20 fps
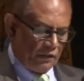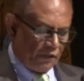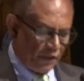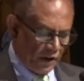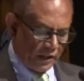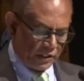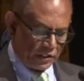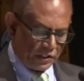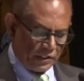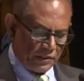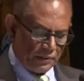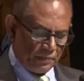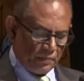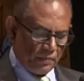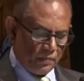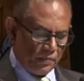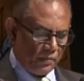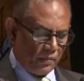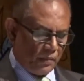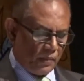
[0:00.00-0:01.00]
First,
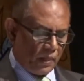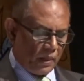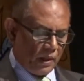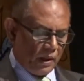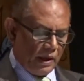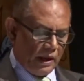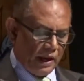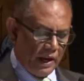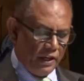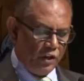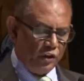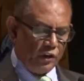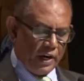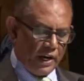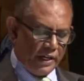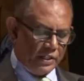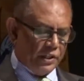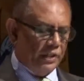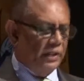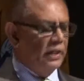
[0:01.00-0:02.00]

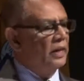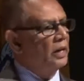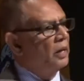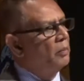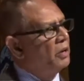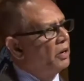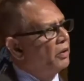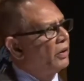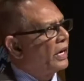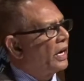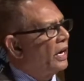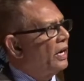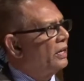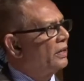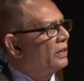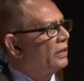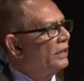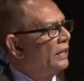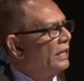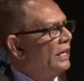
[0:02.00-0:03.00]
education in
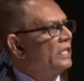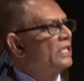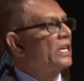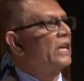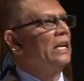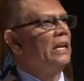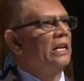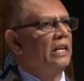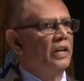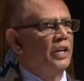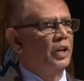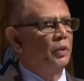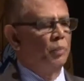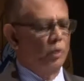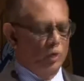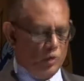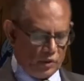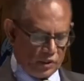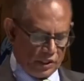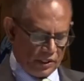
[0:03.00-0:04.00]
America is a learning
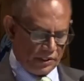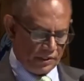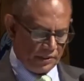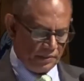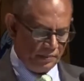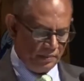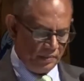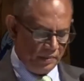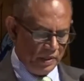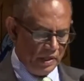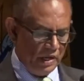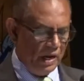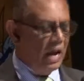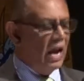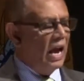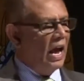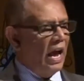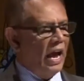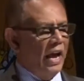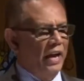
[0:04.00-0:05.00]
process
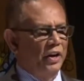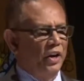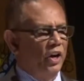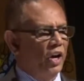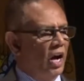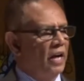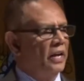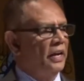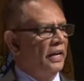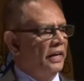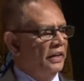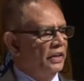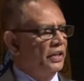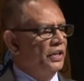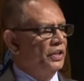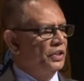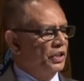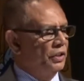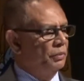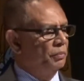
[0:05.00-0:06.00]
and not a
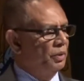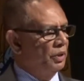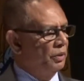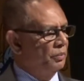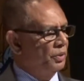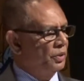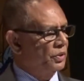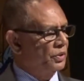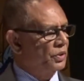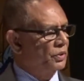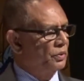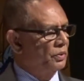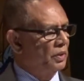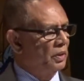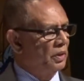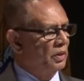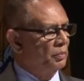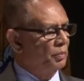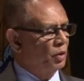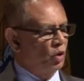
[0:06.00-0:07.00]
teaching
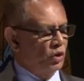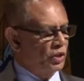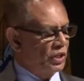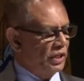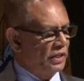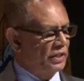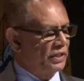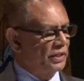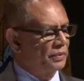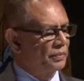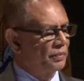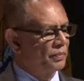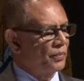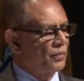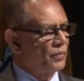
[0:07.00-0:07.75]
process.